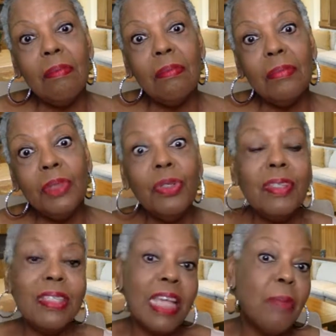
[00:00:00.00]
doing the
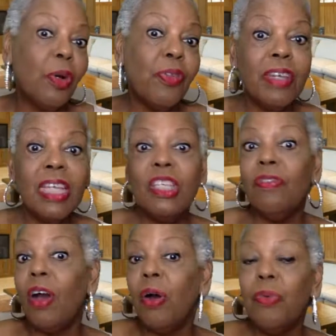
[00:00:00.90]
same old thing you've
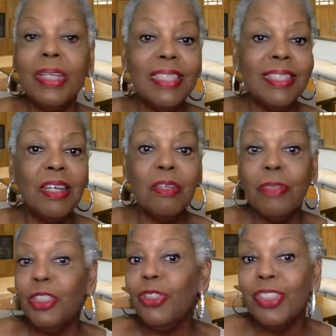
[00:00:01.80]
always done,
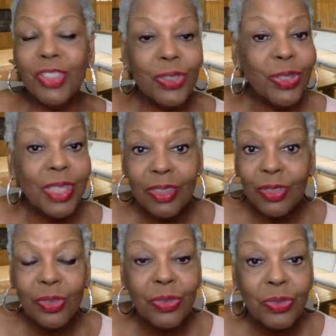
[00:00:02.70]
but you're just doing it
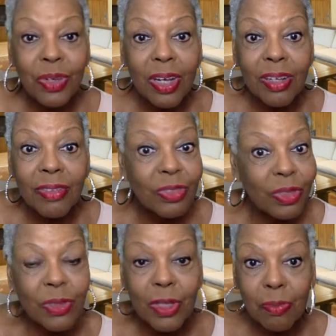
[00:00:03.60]
through
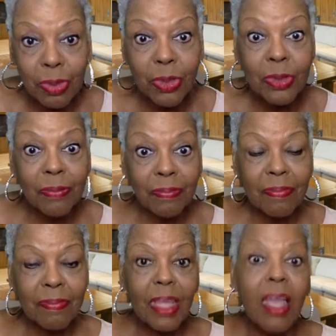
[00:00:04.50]
the computer?
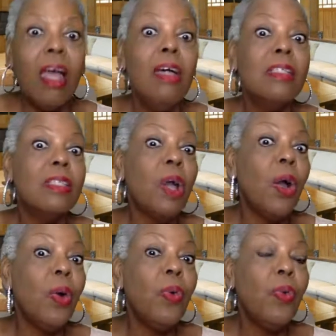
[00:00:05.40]

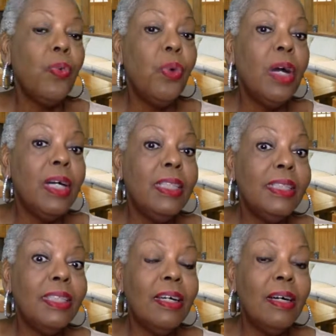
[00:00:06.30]
So
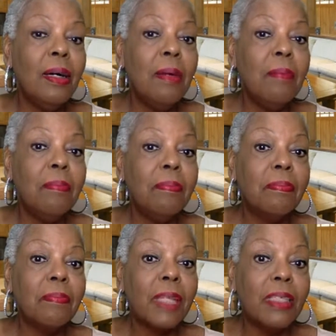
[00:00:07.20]
what
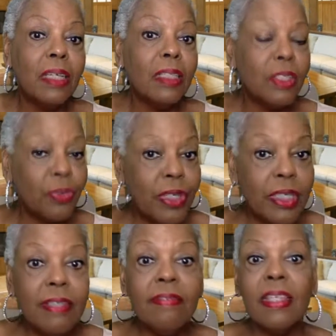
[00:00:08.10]
Douglas
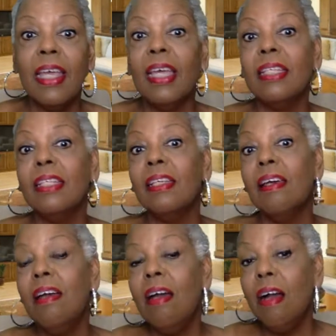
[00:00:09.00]
Reeves and
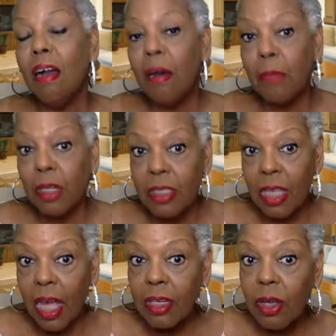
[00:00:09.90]

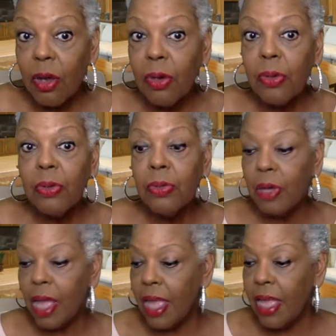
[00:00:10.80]

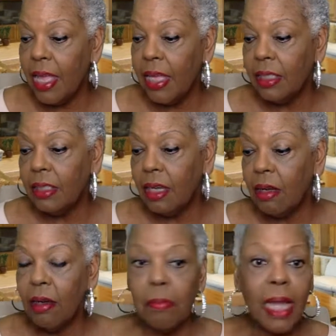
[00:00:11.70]
Marzano and
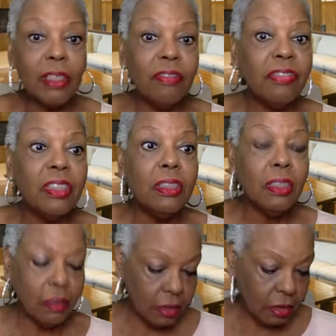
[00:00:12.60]
Michael
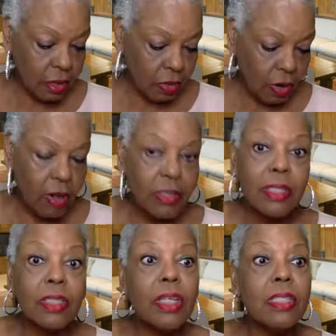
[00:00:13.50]
Fullen, are
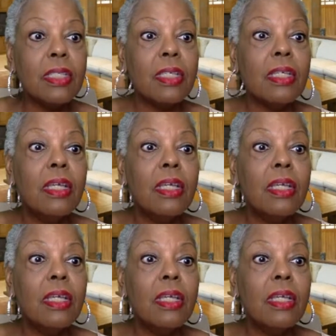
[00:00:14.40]
suggesting,